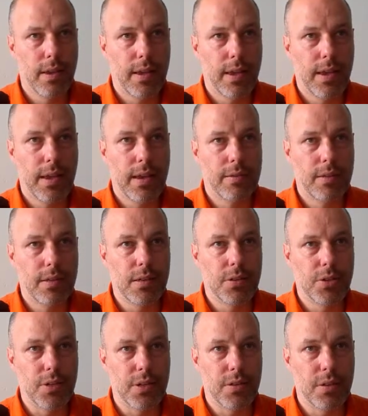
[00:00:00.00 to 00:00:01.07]
add
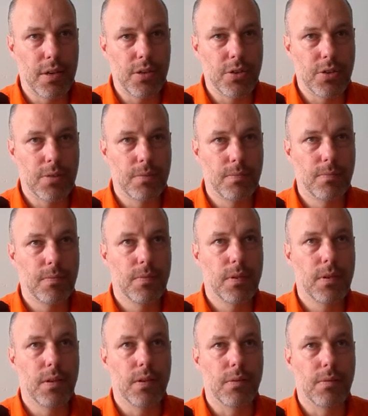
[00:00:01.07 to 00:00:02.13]
initialization.
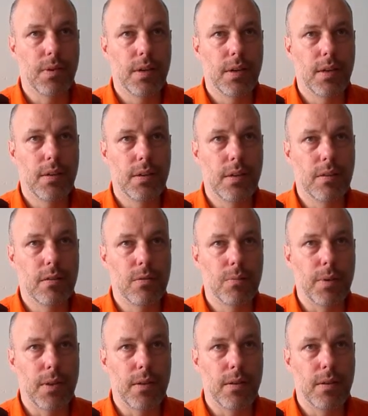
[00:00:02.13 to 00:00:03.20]
Oh, it needs to
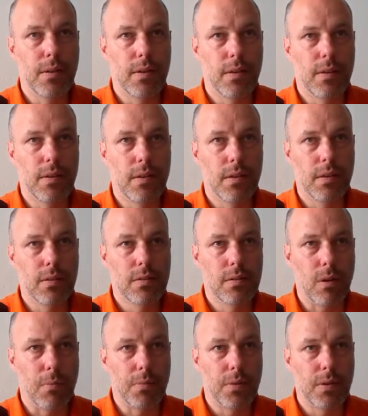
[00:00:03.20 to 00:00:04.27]
be
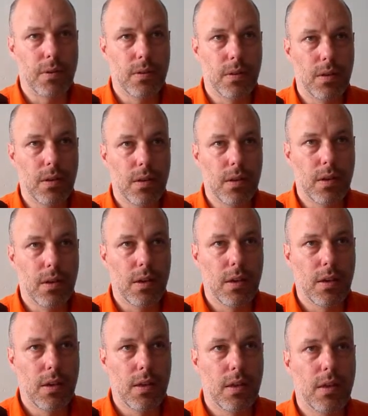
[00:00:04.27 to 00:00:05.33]
stopped.
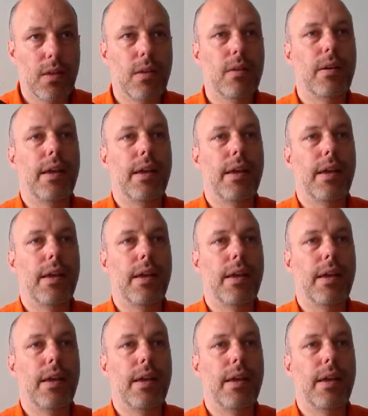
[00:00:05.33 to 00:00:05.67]
Okay,